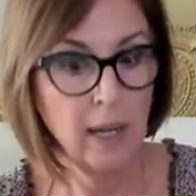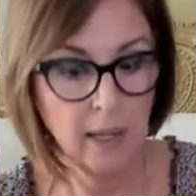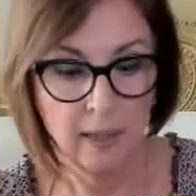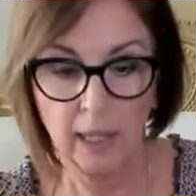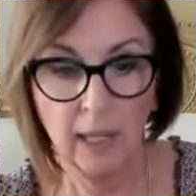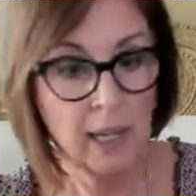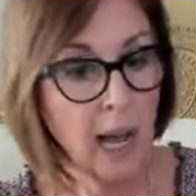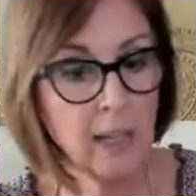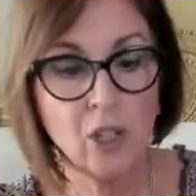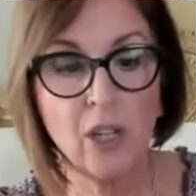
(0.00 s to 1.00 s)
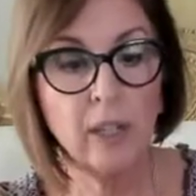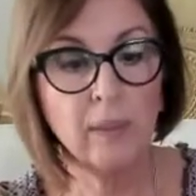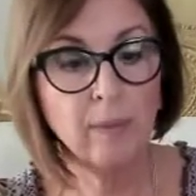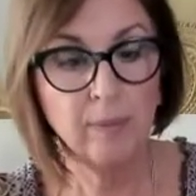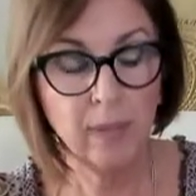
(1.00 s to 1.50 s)
The connection,
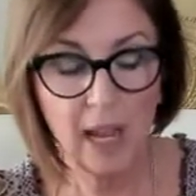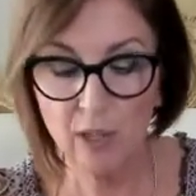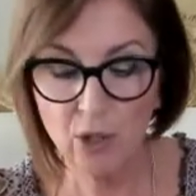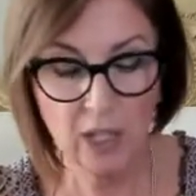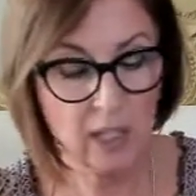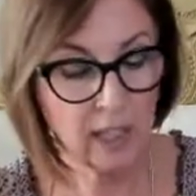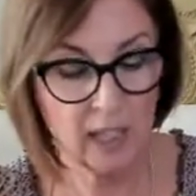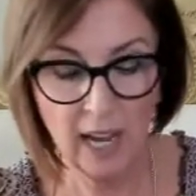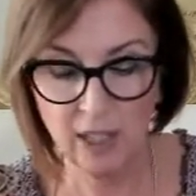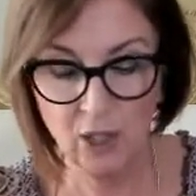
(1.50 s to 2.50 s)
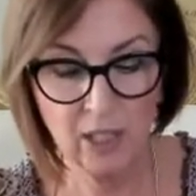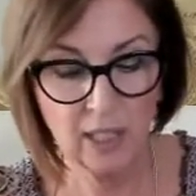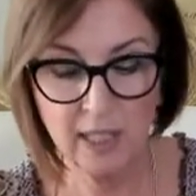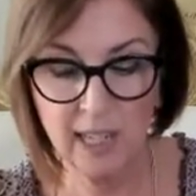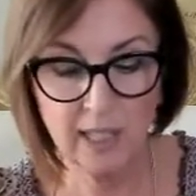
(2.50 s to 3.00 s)
energy of the connection
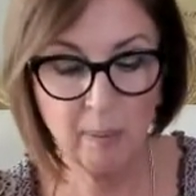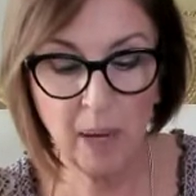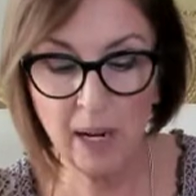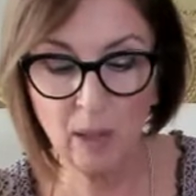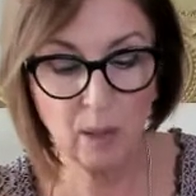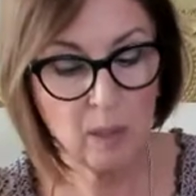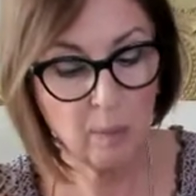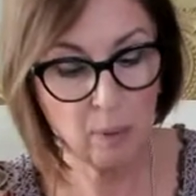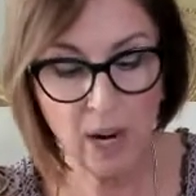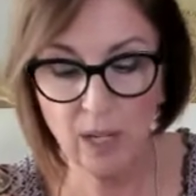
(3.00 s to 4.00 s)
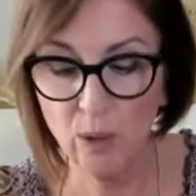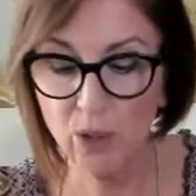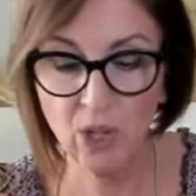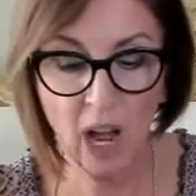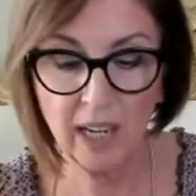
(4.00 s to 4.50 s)
is Ace of Pentacles. Brand new
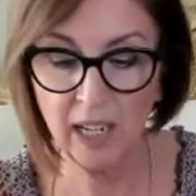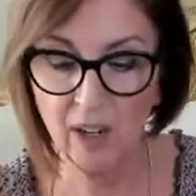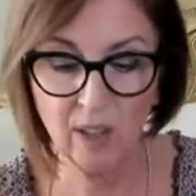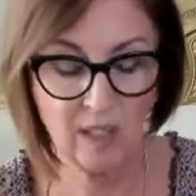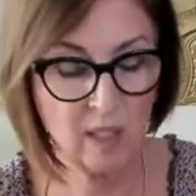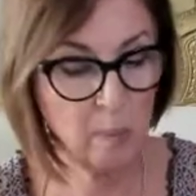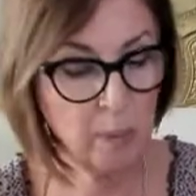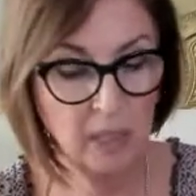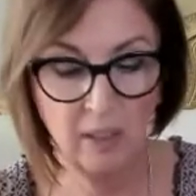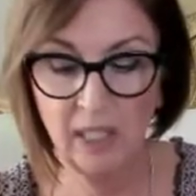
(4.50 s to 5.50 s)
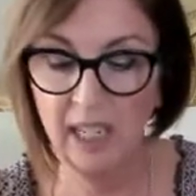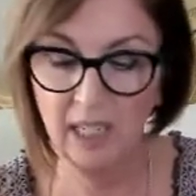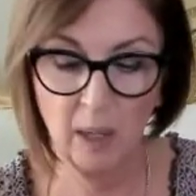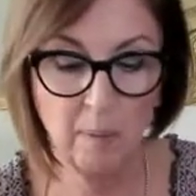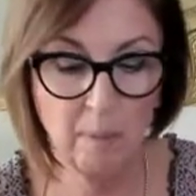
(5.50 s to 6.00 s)
shot here. It's stability, a
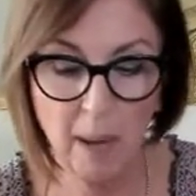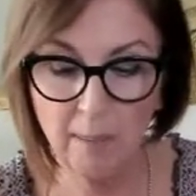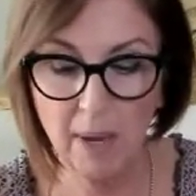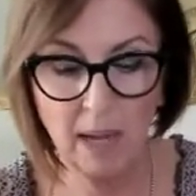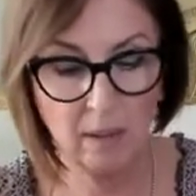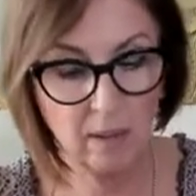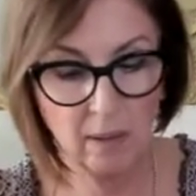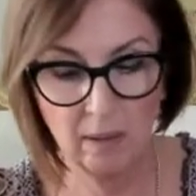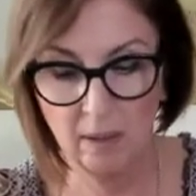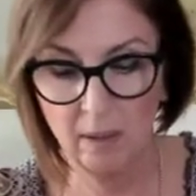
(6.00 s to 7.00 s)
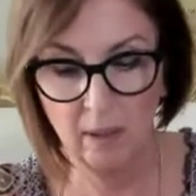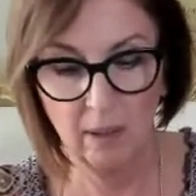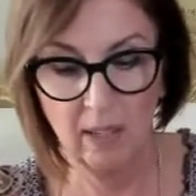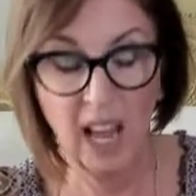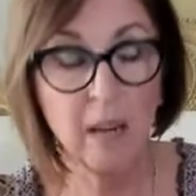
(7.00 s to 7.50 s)
commitment,
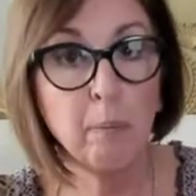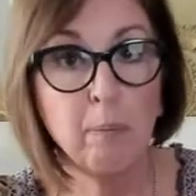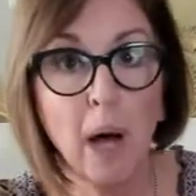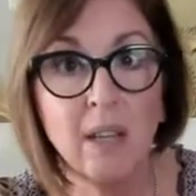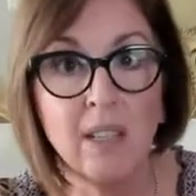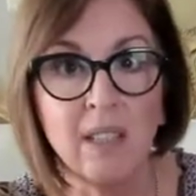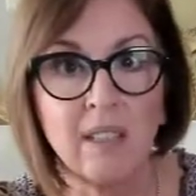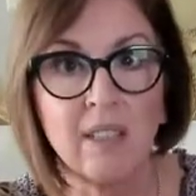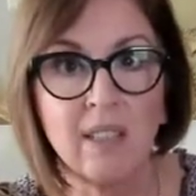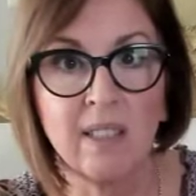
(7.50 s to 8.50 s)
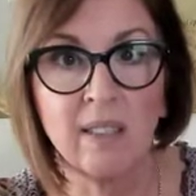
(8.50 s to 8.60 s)
an abundance.